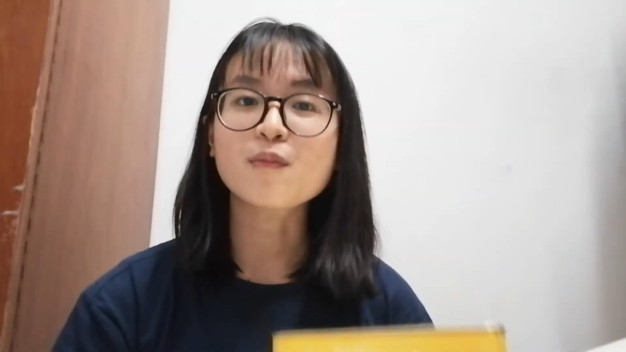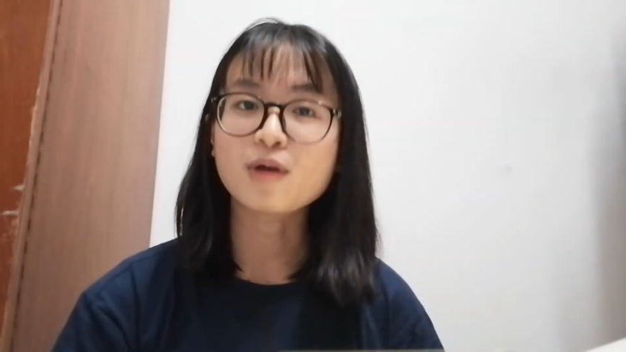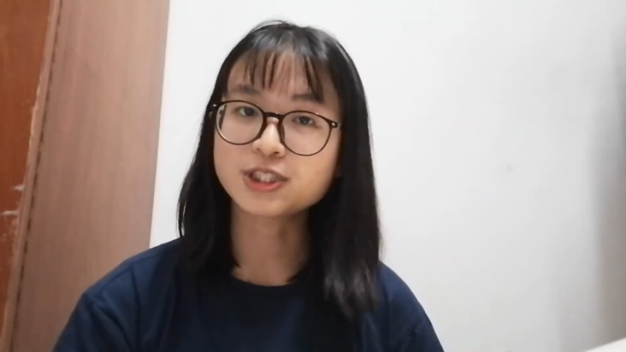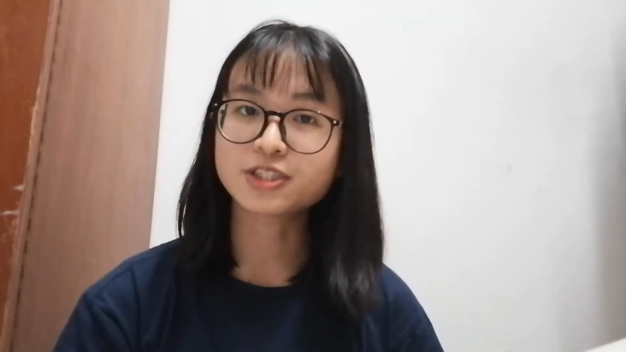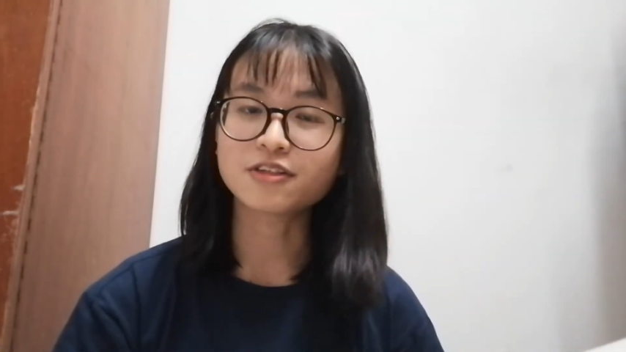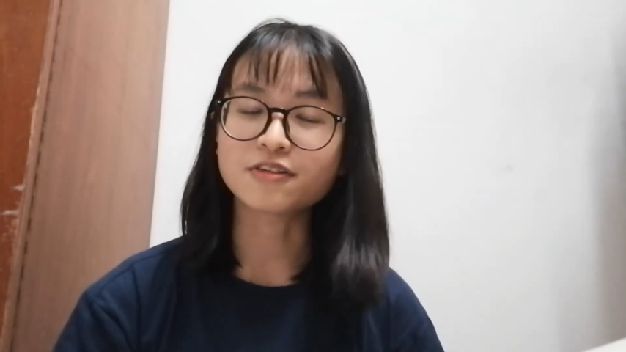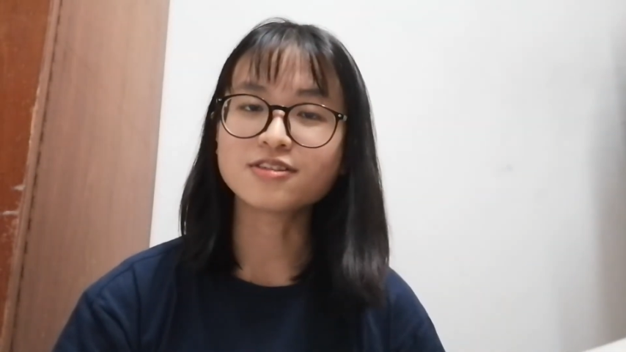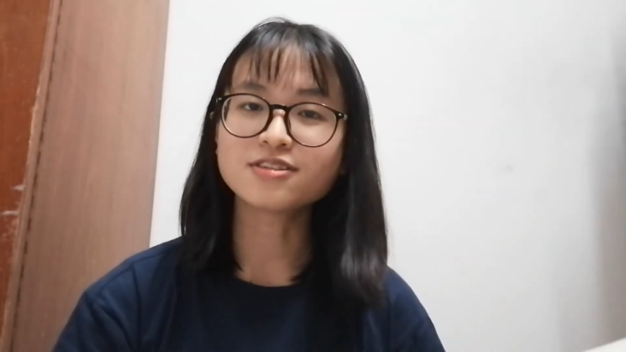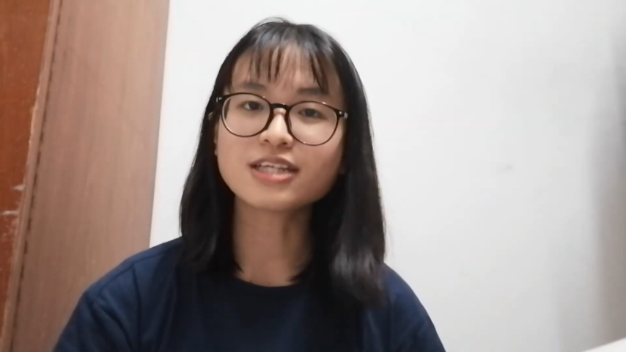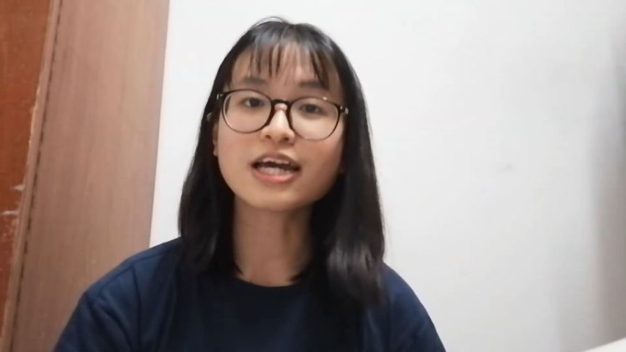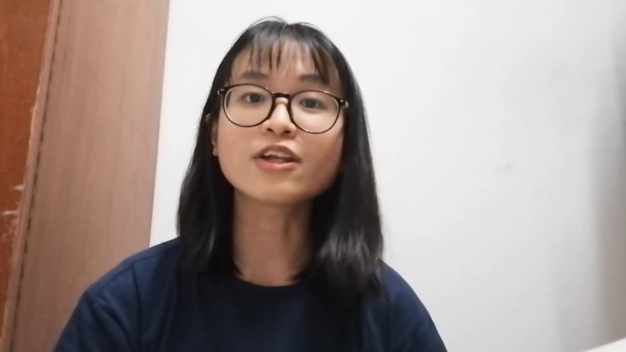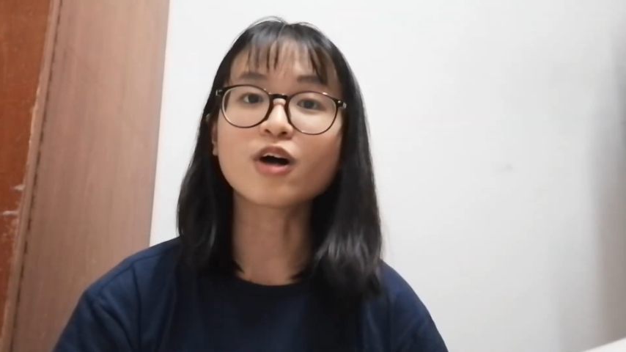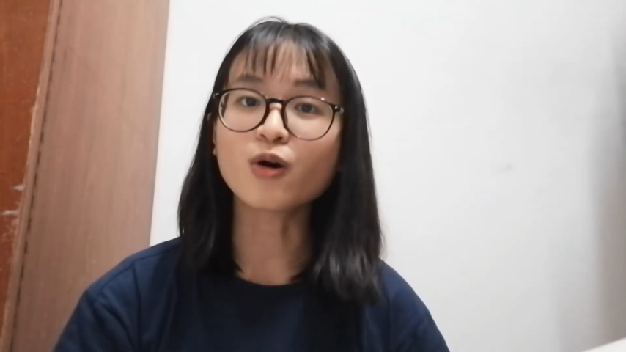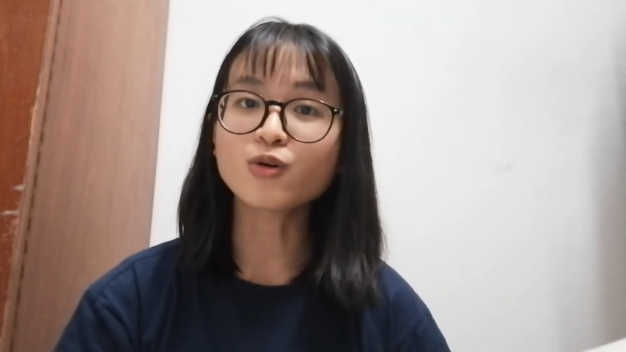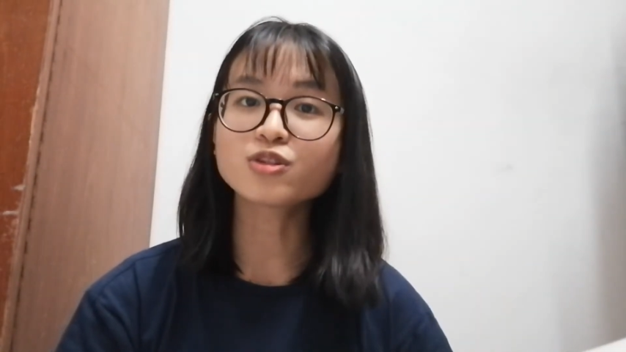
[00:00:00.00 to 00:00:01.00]
vegetarians
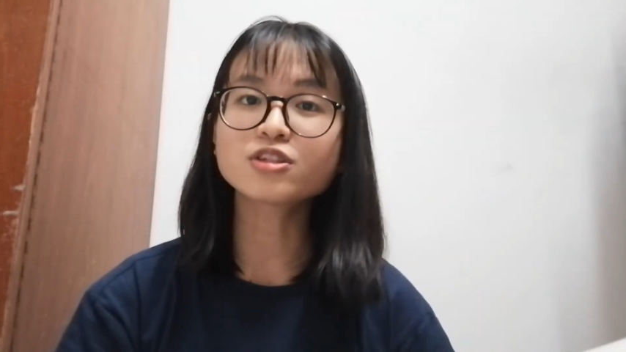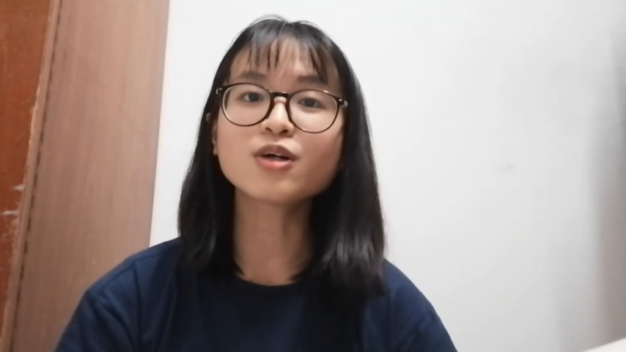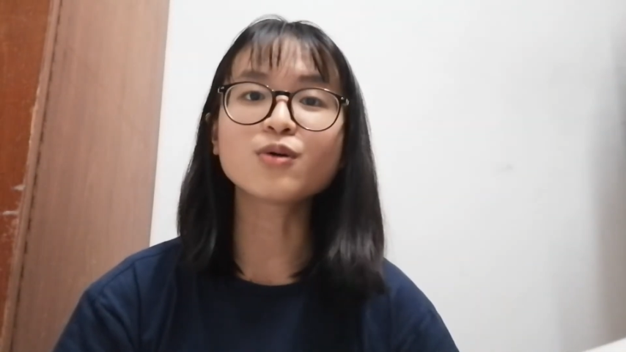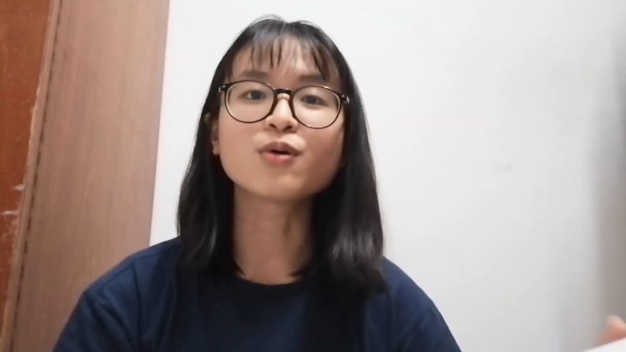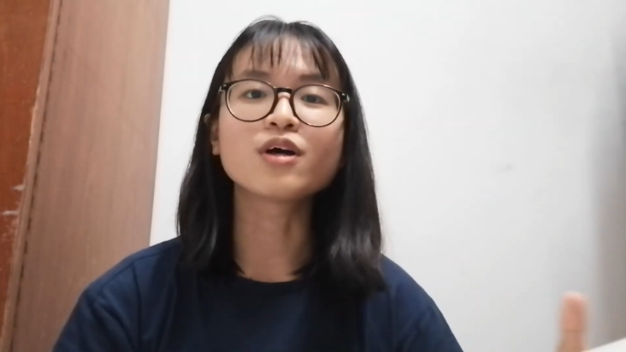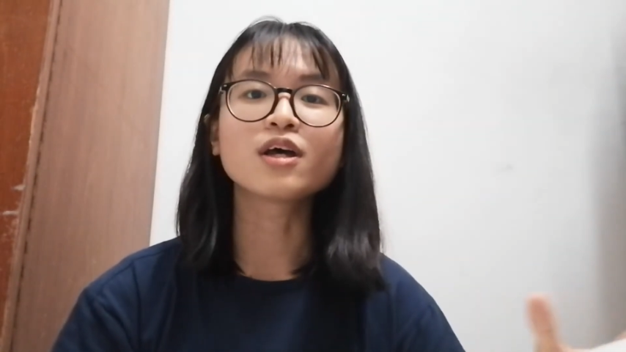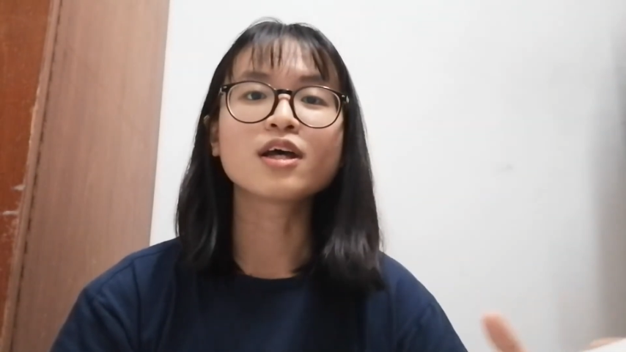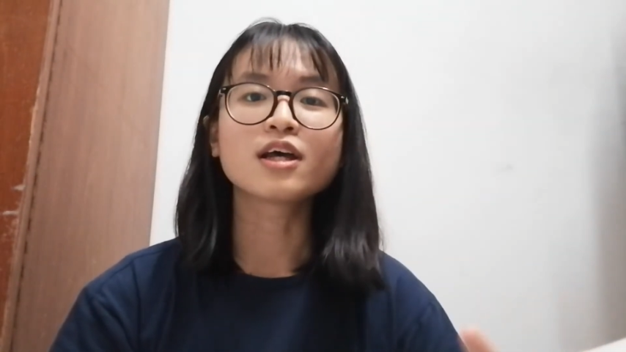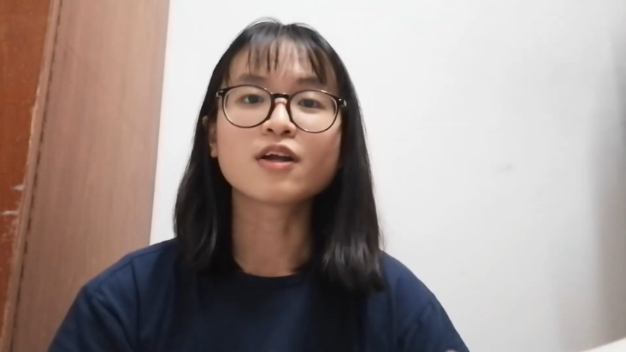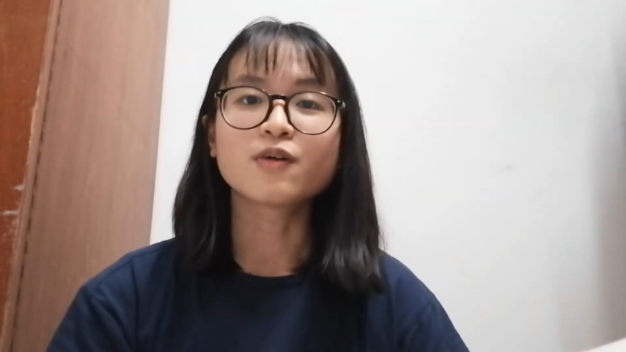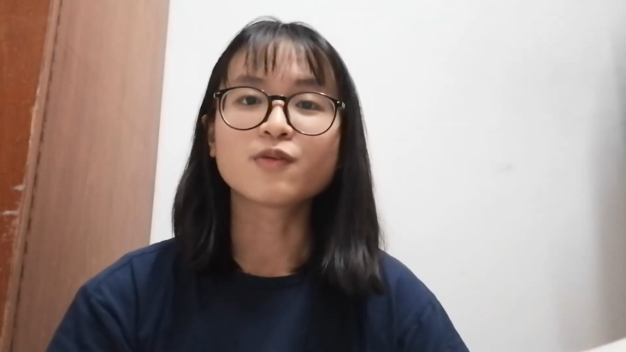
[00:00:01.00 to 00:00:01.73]
and also